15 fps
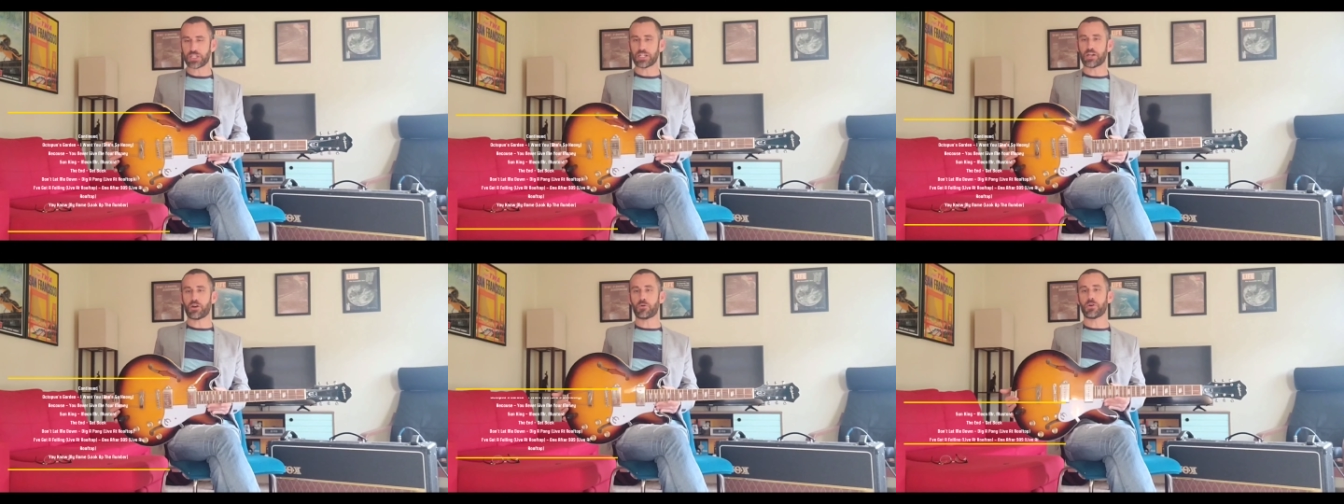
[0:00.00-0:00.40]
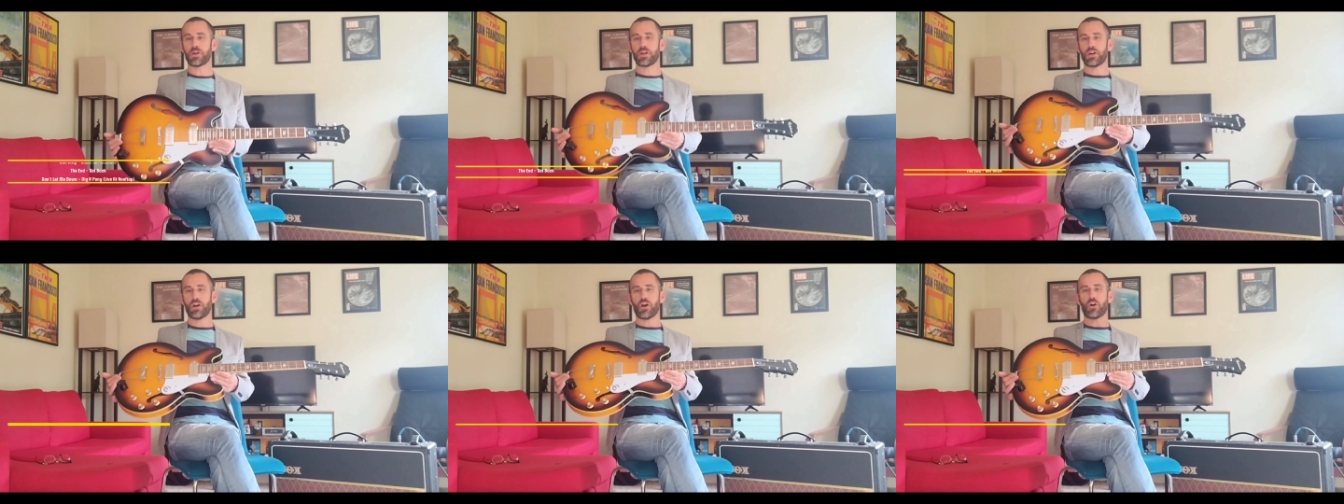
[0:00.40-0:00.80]
CASINO
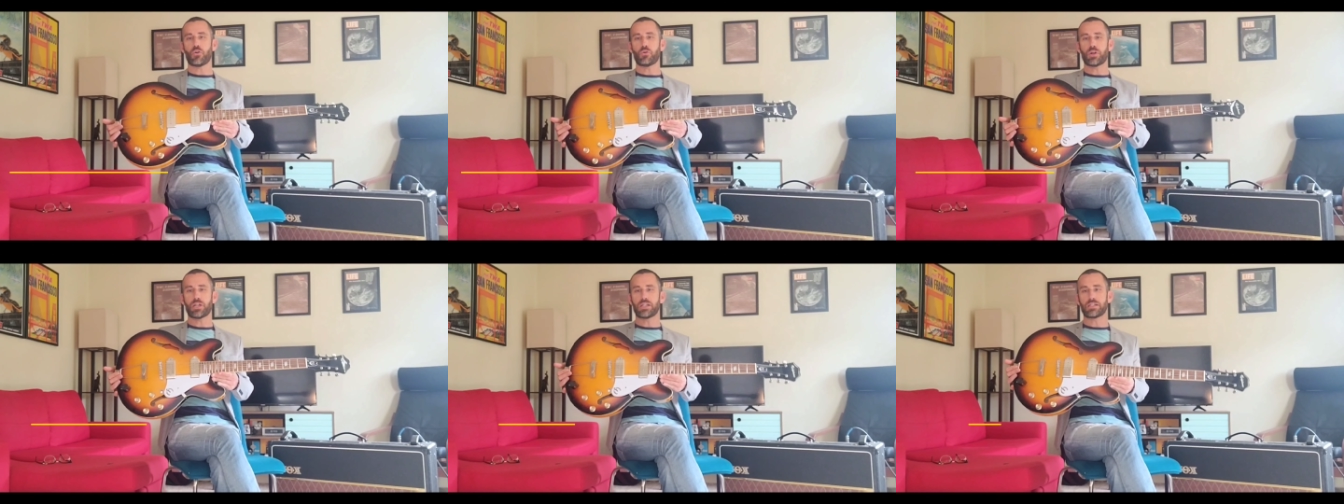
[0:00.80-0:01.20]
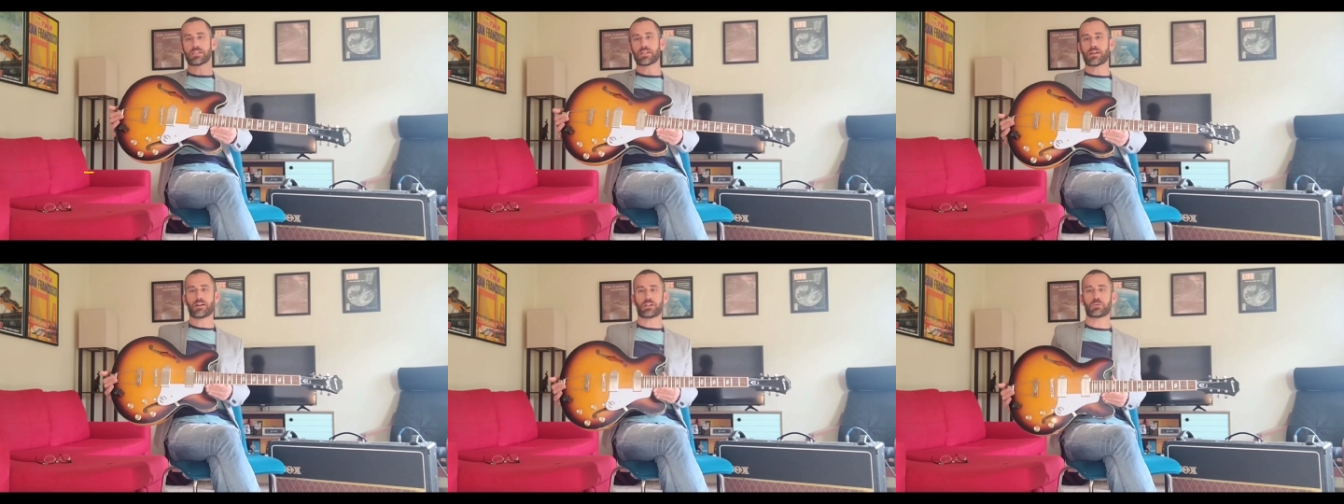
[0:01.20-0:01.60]

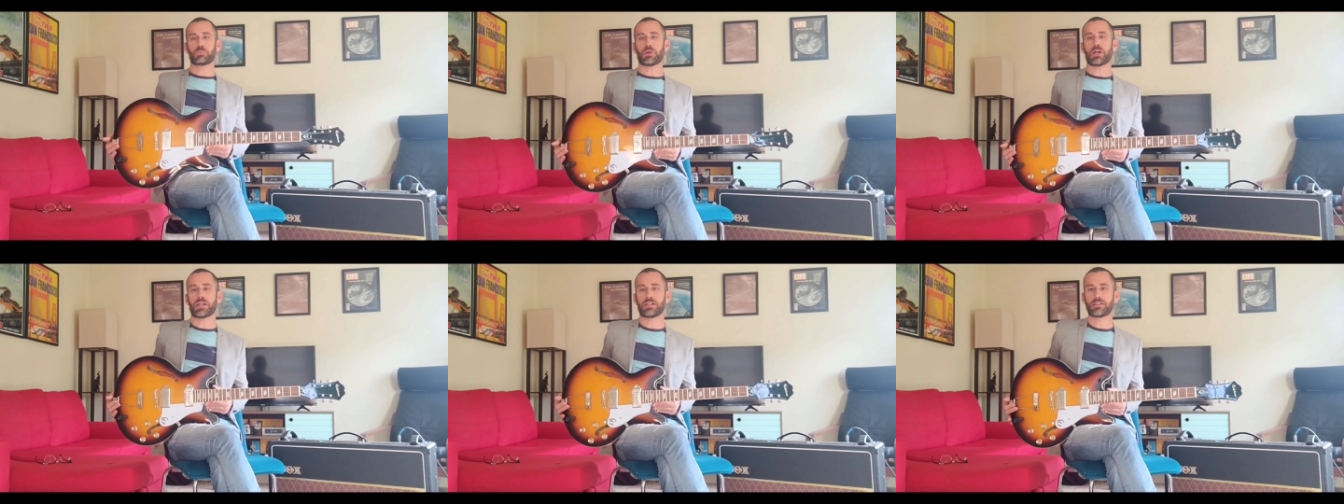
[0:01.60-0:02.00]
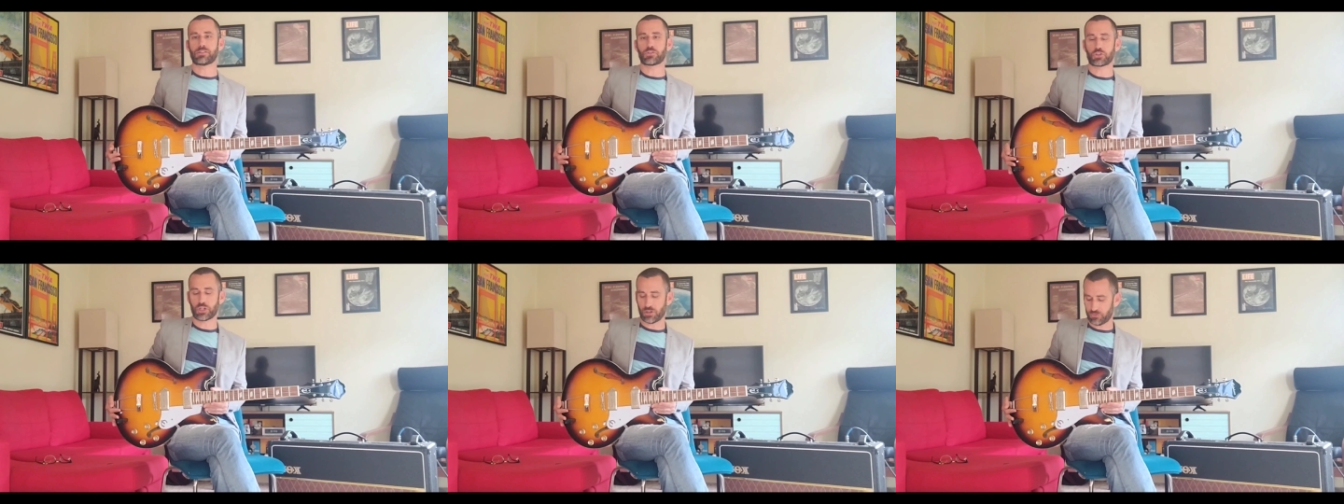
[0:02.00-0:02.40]
always occupied a
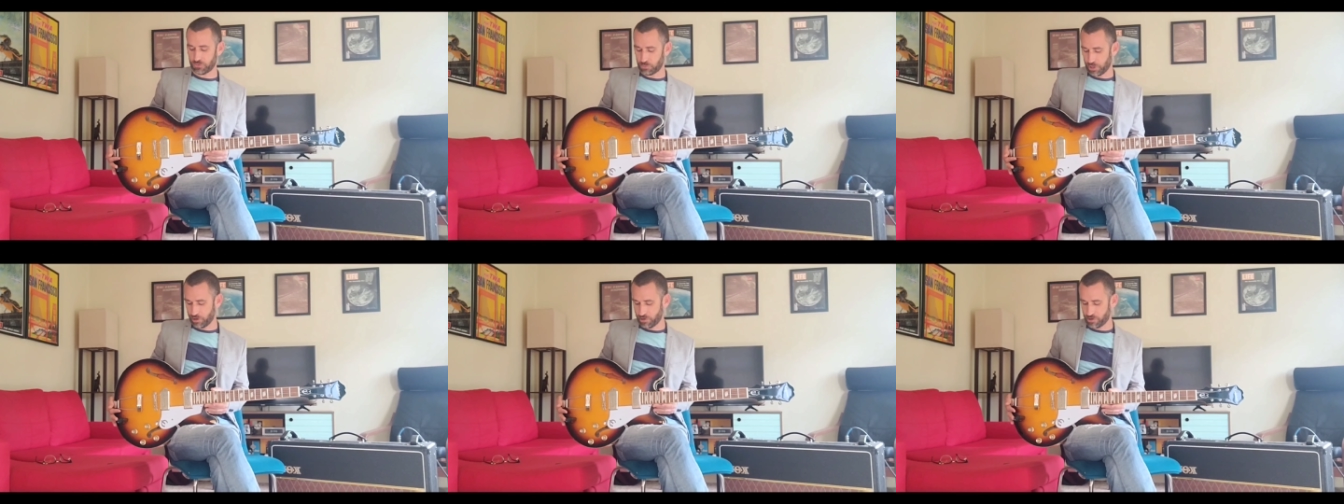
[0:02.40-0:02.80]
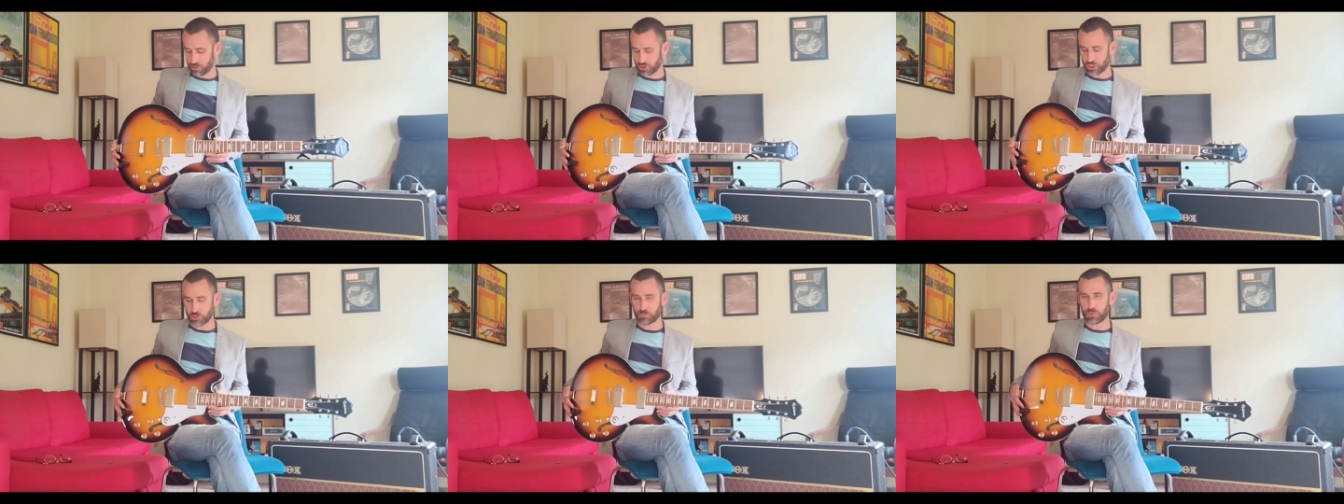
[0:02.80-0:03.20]
little shelf in my
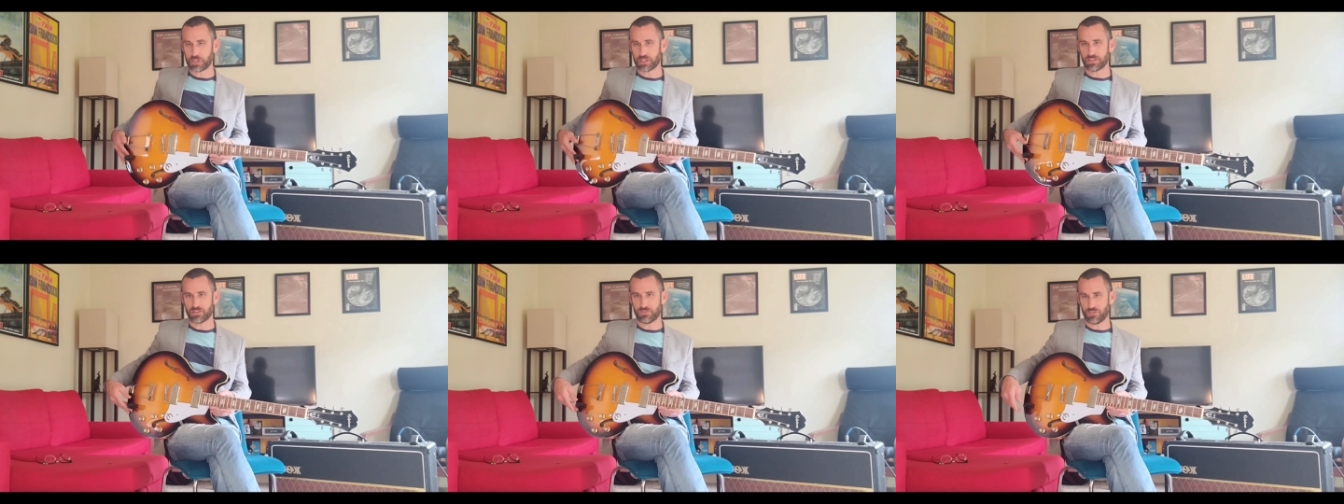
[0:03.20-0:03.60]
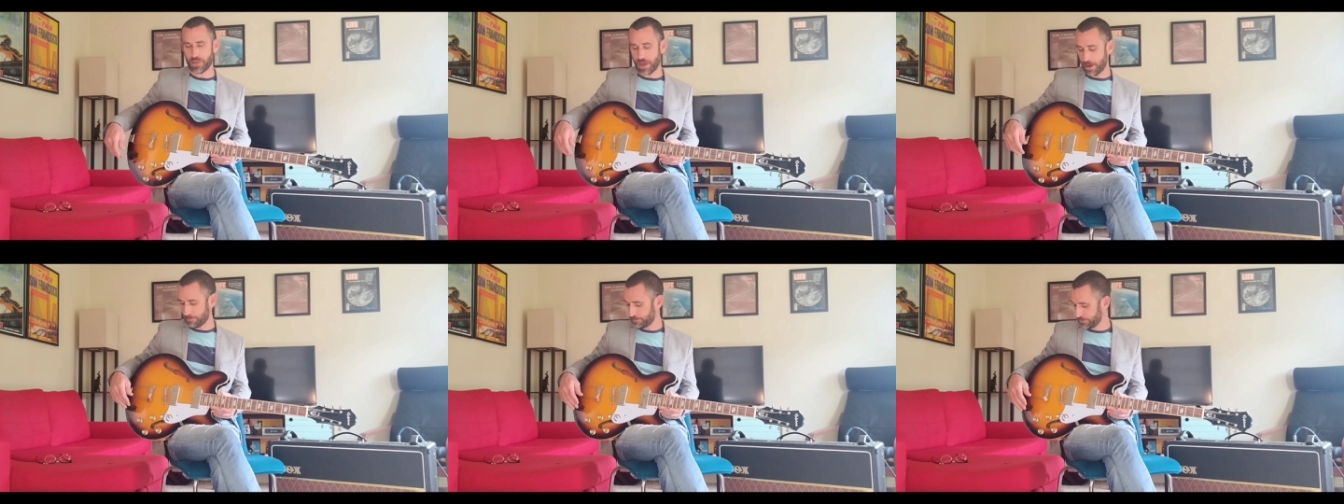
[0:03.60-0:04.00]
heart just because of
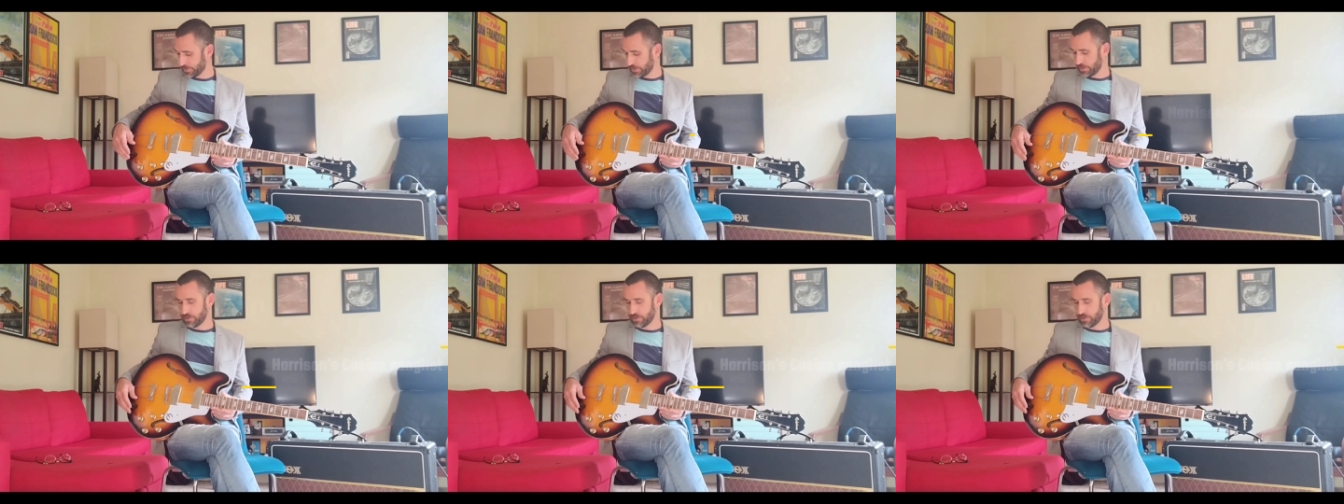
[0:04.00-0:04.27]
that.